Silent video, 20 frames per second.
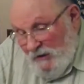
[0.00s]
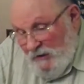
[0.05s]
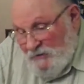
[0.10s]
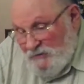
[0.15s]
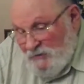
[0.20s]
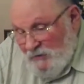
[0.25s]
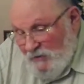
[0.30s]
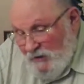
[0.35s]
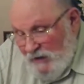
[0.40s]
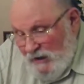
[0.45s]

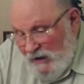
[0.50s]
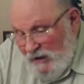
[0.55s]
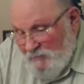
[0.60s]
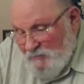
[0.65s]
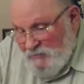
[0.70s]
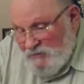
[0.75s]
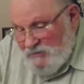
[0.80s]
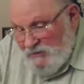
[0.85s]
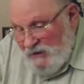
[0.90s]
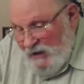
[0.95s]
So in him
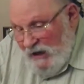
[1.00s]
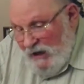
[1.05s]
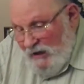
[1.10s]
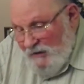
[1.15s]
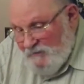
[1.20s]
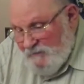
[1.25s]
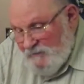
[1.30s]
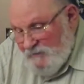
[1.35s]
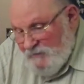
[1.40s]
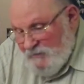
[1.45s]
was
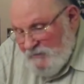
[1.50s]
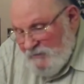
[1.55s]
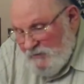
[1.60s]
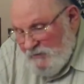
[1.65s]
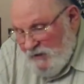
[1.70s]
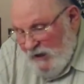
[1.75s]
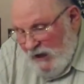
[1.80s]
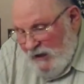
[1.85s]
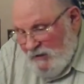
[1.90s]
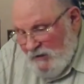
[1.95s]
life,
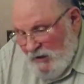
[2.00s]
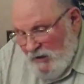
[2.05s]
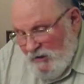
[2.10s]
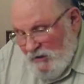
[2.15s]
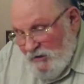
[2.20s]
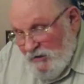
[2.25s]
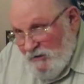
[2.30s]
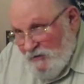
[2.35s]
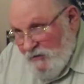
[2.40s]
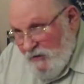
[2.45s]
and the,
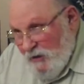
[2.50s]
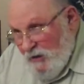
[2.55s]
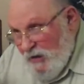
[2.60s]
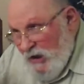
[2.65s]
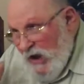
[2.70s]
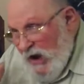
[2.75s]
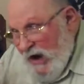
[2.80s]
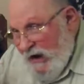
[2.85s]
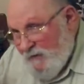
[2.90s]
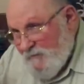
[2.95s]
the
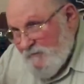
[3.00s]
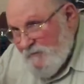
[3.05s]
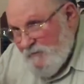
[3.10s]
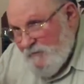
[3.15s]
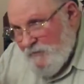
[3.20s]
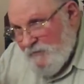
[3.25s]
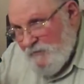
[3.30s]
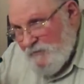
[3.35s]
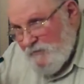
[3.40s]
life.